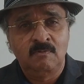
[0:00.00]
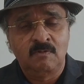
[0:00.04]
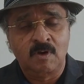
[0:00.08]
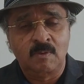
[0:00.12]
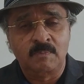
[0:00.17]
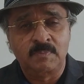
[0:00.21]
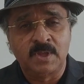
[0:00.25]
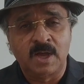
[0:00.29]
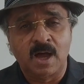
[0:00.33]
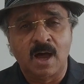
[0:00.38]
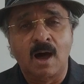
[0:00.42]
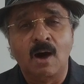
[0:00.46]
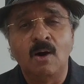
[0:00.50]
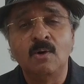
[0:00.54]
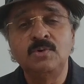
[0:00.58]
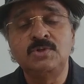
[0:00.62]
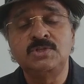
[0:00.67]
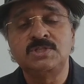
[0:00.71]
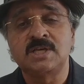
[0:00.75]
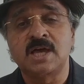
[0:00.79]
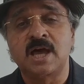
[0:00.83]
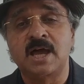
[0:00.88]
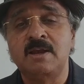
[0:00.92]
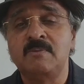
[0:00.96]
from the
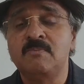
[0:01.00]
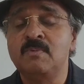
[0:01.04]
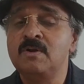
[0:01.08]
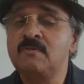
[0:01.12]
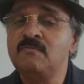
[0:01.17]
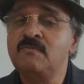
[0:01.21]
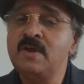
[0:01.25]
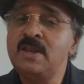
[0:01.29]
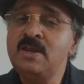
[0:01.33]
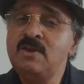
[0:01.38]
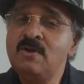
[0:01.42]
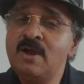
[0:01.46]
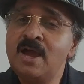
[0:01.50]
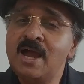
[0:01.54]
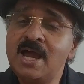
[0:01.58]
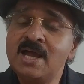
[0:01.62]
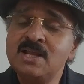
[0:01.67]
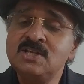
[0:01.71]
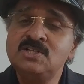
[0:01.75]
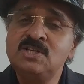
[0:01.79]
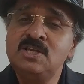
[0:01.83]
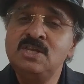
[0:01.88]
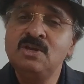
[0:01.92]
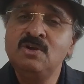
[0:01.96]
outside, but when you
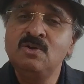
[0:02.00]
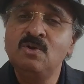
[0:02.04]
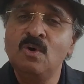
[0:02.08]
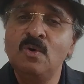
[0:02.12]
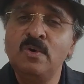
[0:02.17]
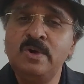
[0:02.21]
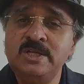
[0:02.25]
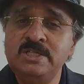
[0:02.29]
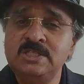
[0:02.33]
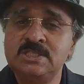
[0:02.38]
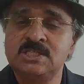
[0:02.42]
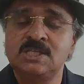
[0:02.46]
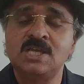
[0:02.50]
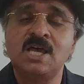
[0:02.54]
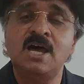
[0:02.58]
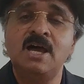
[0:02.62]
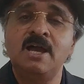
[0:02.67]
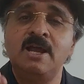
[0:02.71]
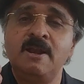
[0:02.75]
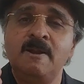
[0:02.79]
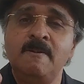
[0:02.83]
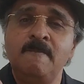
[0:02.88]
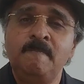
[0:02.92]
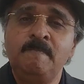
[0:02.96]
actually go
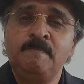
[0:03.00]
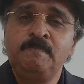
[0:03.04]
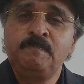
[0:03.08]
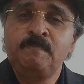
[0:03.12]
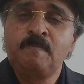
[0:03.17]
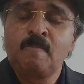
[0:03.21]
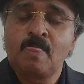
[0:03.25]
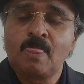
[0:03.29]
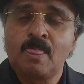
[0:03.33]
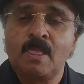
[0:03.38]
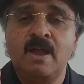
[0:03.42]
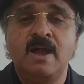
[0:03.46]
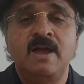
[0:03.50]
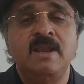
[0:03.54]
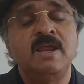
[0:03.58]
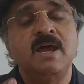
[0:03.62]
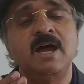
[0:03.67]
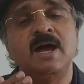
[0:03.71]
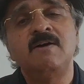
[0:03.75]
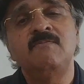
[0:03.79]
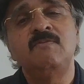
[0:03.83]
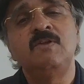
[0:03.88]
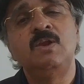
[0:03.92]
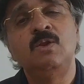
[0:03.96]
inside and
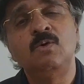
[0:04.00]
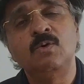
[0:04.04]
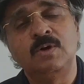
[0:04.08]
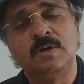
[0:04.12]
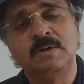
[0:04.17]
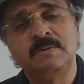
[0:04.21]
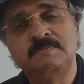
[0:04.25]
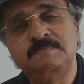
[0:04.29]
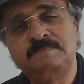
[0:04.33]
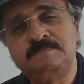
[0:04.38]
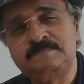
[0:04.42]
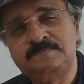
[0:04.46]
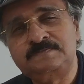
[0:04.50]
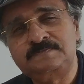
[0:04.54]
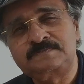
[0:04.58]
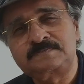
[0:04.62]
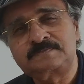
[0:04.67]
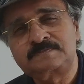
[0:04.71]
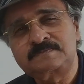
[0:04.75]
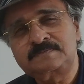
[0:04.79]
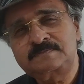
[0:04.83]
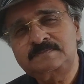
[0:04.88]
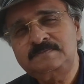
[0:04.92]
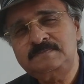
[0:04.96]
have a look,
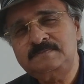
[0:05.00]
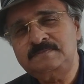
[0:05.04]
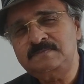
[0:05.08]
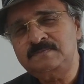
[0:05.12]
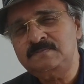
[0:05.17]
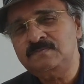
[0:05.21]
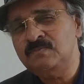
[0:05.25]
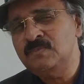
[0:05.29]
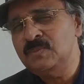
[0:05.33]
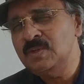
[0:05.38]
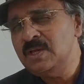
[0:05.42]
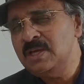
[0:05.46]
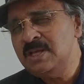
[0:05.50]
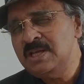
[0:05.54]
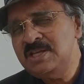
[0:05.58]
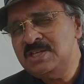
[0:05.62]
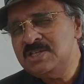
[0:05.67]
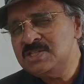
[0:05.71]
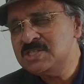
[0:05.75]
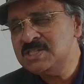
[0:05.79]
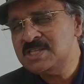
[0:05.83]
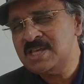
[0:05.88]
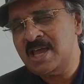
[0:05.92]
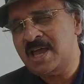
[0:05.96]
it
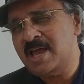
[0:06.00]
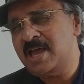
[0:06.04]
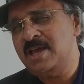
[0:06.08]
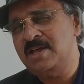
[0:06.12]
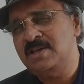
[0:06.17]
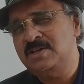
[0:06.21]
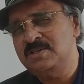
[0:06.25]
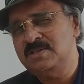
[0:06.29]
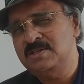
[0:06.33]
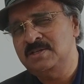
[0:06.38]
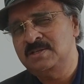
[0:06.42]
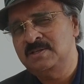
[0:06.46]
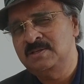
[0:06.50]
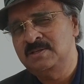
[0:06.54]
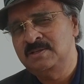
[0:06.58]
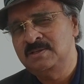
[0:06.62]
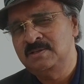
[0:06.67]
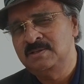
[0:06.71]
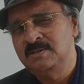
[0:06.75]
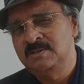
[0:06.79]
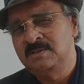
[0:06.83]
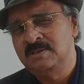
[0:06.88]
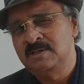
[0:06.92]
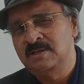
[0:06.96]
is sad.
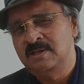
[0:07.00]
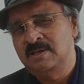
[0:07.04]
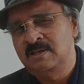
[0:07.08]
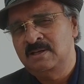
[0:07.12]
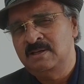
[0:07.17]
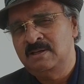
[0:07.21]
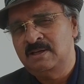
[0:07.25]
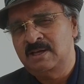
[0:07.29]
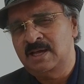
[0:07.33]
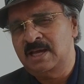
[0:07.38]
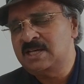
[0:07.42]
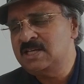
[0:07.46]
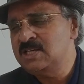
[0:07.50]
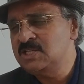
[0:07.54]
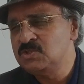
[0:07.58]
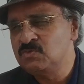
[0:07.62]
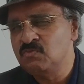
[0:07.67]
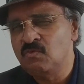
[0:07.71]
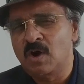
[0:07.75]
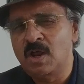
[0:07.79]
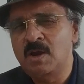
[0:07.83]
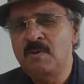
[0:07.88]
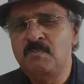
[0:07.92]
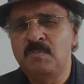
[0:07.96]
At
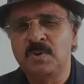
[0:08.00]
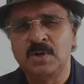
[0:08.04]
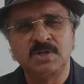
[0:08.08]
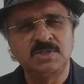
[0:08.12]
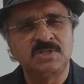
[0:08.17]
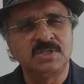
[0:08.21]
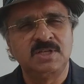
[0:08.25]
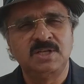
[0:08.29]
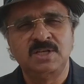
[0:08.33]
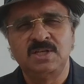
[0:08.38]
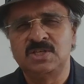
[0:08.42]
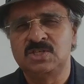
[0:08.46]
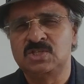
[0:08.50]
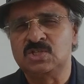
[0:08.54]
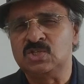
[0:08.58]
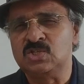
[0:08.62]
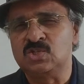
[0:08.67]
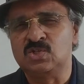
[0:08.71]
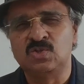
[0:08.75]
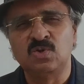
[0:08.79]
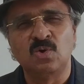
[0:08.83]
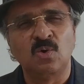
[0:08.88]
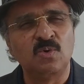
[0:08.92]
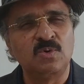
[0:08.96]
least one person
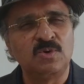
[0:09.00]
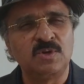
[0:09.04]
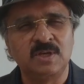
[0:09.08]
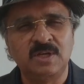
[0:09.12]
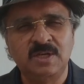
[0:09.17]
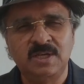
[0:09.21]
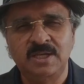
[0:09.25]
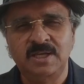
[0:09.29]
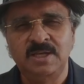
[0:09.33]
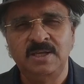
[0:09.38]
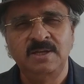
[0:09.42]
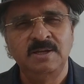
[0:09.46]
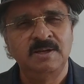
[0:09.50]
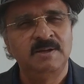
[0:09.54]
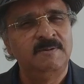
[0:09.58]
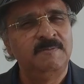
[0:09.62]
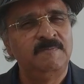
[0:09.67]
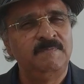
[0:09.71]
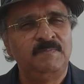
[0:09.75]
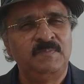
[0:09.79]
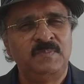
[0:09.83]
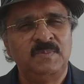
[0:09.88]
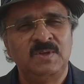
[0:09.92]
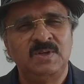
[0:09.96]
is totally
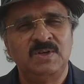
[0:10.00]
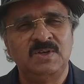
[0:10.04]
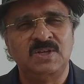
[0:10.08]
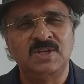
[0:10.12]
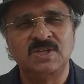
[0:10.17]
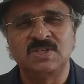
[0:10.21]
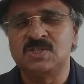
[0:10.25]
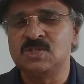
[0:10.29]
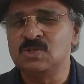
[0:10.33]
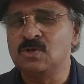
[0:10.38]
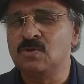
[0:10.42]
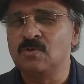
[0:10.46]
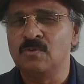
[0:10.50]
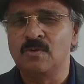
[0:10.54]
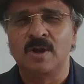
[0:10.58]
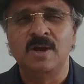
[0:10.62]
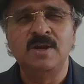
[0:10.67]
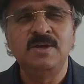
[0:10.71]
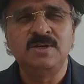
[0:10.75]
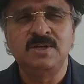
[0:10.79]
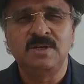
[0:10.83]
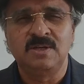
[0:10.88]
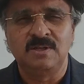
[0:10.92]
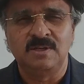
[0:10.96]

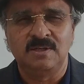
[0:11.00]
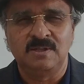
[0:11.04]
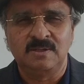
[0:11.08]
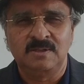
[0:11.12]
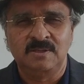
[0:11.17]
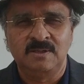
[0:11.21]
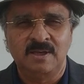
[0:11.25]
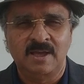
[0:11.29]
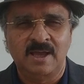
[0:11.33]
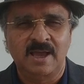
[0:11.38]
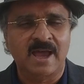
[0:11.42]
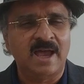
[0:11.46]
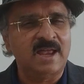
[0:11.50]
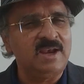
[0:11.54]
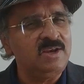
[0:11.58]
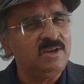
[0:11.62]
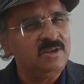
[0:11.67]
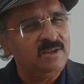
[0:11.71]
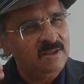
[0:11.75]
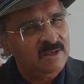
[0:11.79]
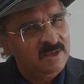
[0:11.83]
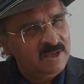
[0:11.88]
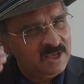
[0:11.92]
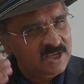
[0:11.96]
disgruntled
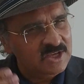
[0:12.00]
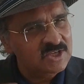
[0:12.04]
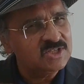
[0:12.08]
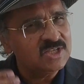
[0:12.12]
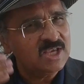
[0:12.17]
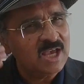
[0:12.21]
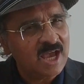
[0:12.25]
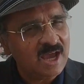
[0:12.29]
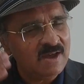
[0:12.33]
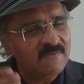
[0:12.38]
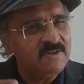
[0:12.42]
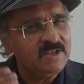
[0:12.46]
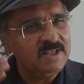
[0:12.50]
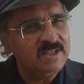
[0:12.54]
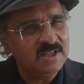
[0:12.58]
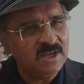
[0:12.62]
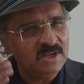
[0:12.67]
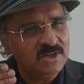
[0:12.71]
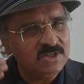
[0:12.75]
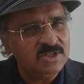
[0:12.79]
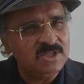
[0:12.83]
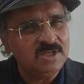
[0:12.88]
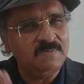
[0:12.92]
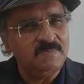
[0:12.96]
and is having
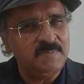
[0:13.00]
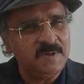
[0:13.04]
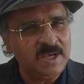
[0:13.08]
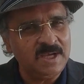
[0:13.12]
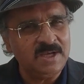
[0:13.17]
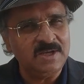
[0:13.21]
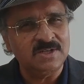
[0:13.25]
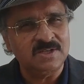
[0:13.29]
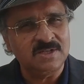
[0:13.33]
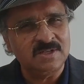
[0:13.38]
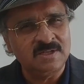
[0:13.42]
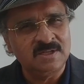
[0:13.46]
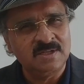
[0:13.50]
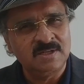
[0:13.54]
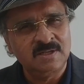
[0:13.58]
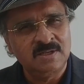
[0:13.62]
that debate